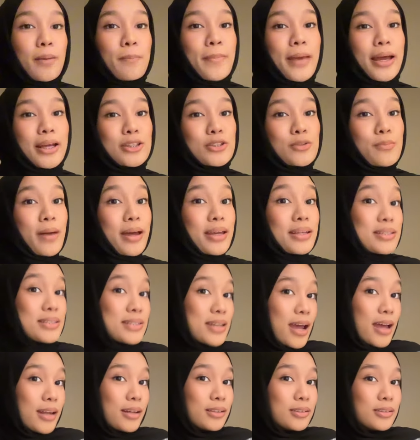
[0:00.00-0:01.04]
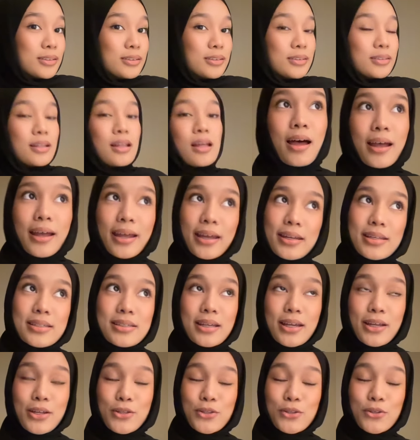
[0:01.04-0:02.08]
back to my channel. I
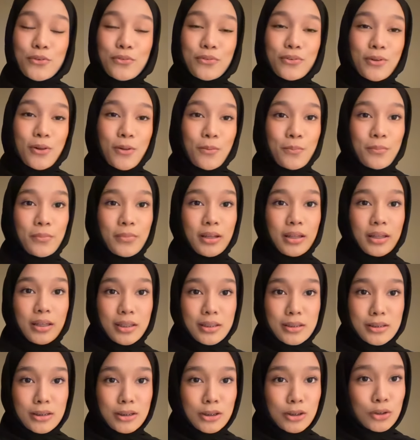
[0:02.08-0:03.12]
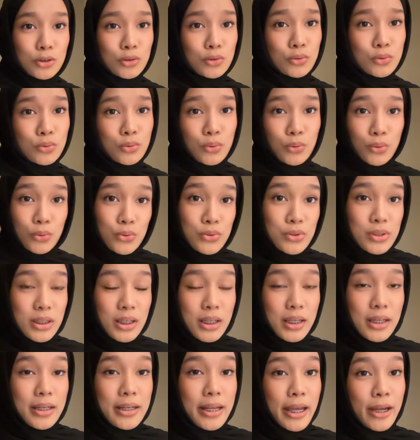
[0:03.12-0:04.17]
decided to film a little
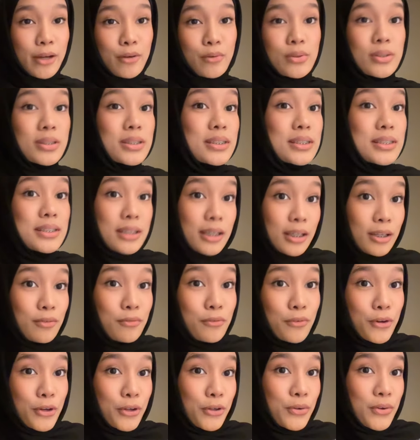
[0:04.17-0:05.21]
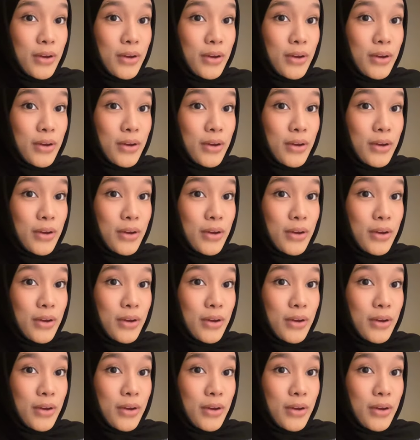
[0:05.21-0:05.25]
cozy night routine for you